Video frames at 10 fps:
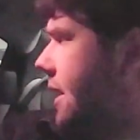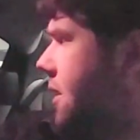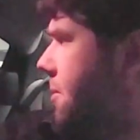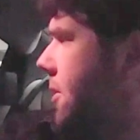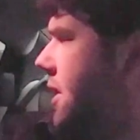it
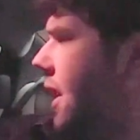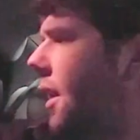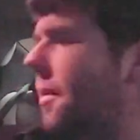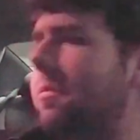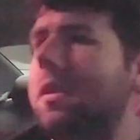takes more
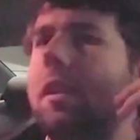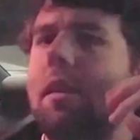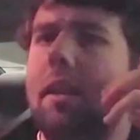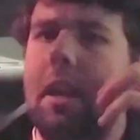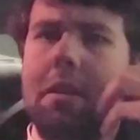time
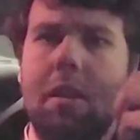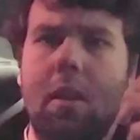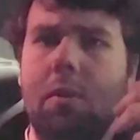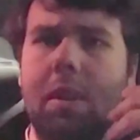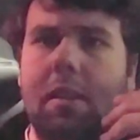to get to
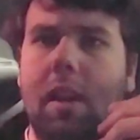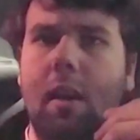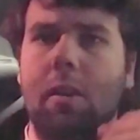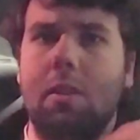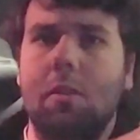know these
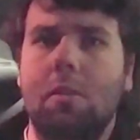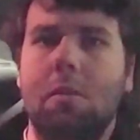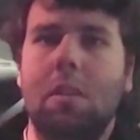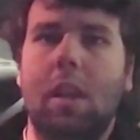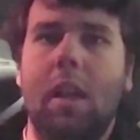
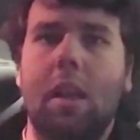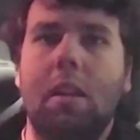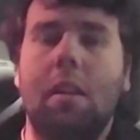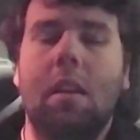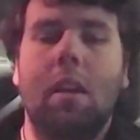characters,
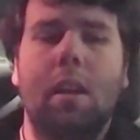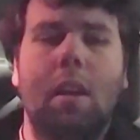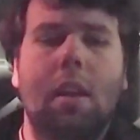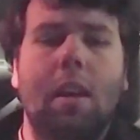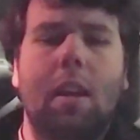and
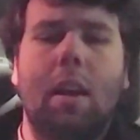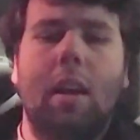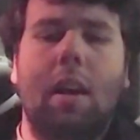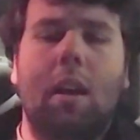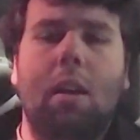
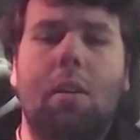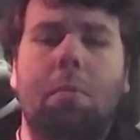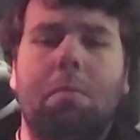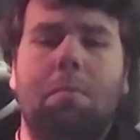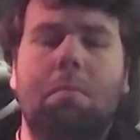
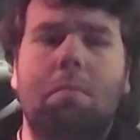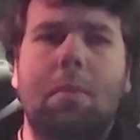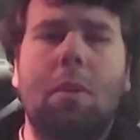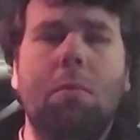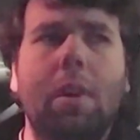uh,
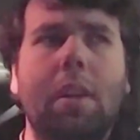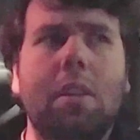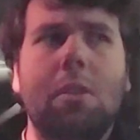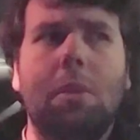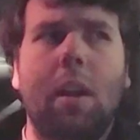you
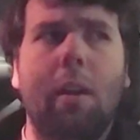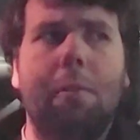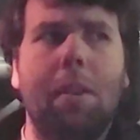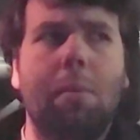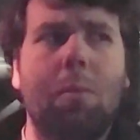really do care
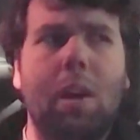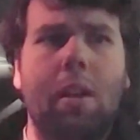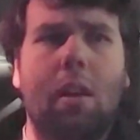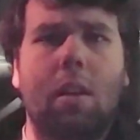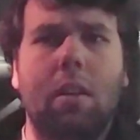for them
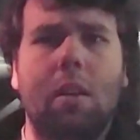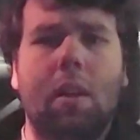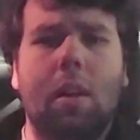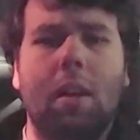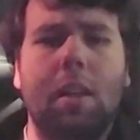when all
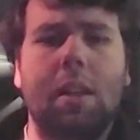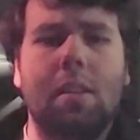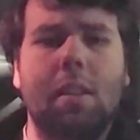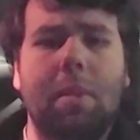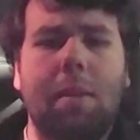uh,
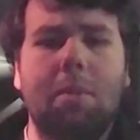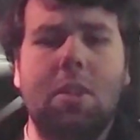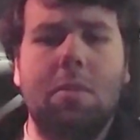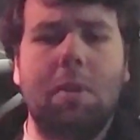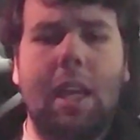some of them
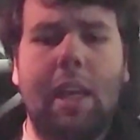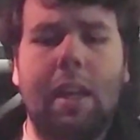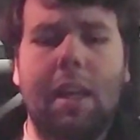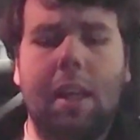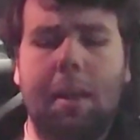do
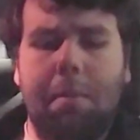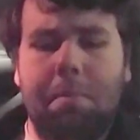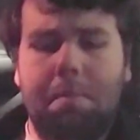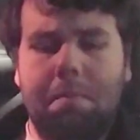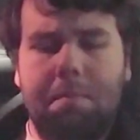get uh,
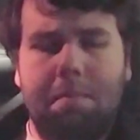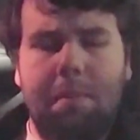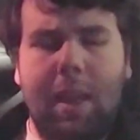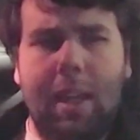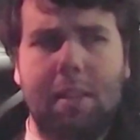
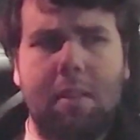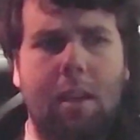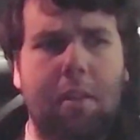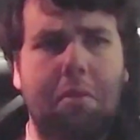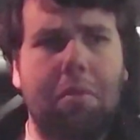axed
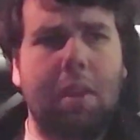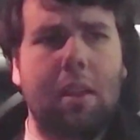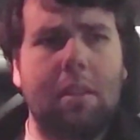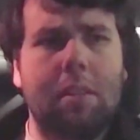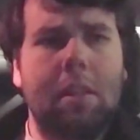off,
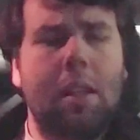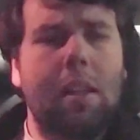and